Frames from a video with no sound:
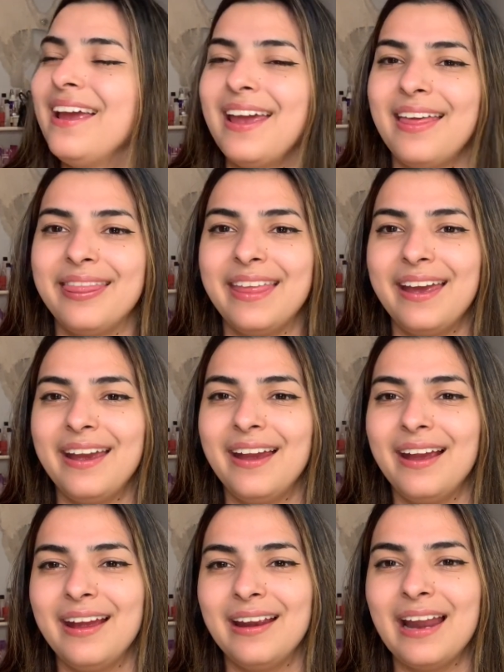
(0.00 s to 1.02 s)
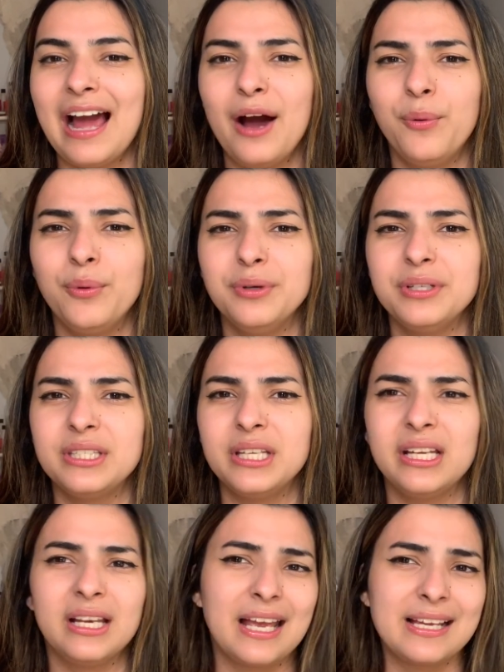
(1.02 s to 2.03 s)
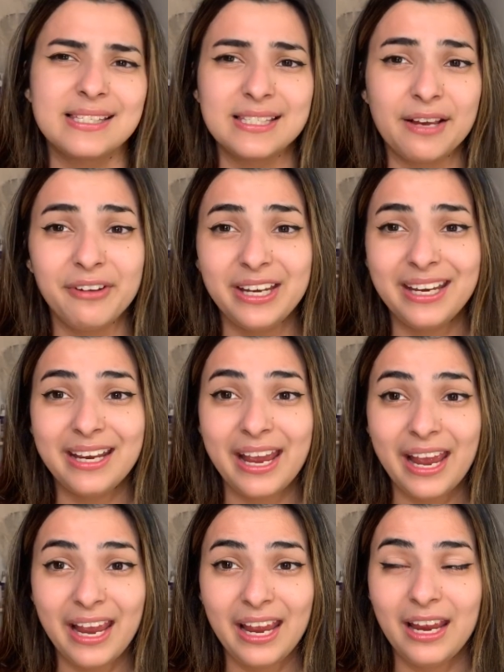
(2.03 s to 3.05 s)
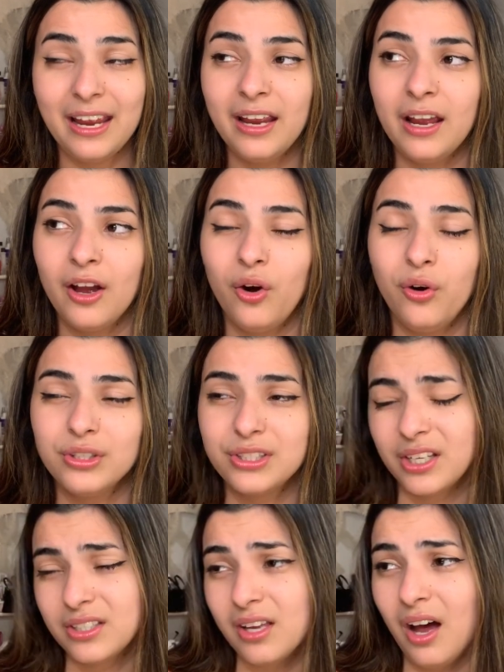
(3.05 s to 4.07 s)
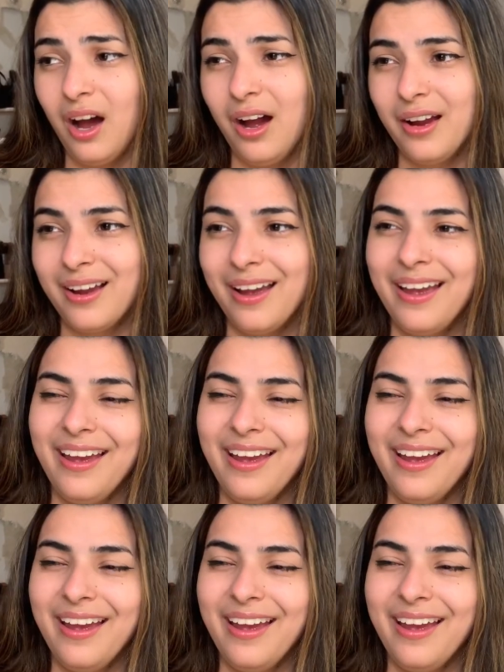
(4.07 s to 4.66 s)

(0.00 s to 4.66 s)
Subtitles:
and then I was in like 70k on TikTok,